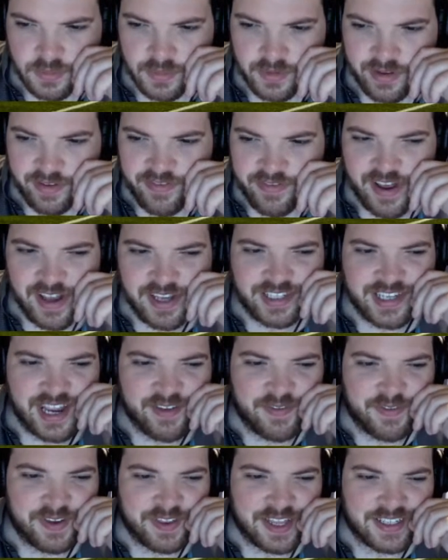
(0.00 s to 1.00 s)
First, I
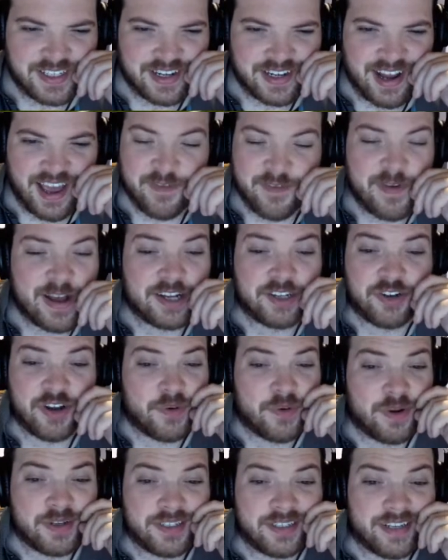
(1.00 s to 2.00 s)
think that's a live match. No, it
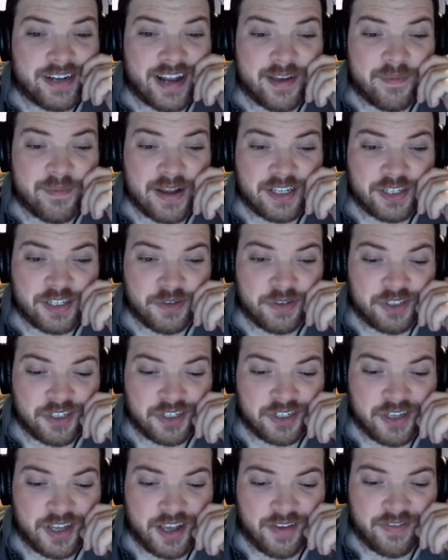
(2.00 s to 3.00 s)
wasn't a live match. It was just
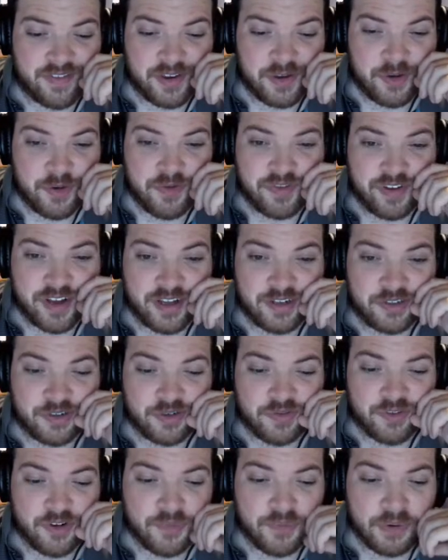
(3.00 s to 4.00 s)
a thing called virtual
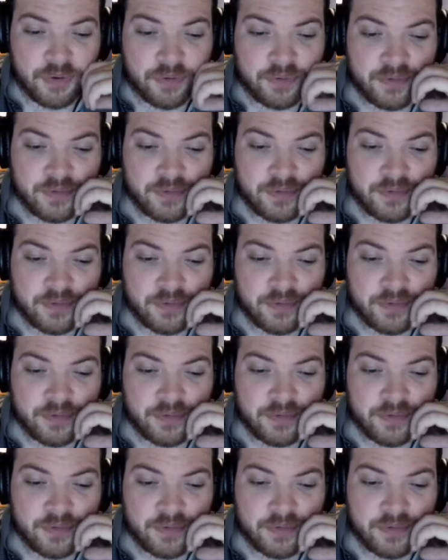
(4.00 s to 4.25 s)
football.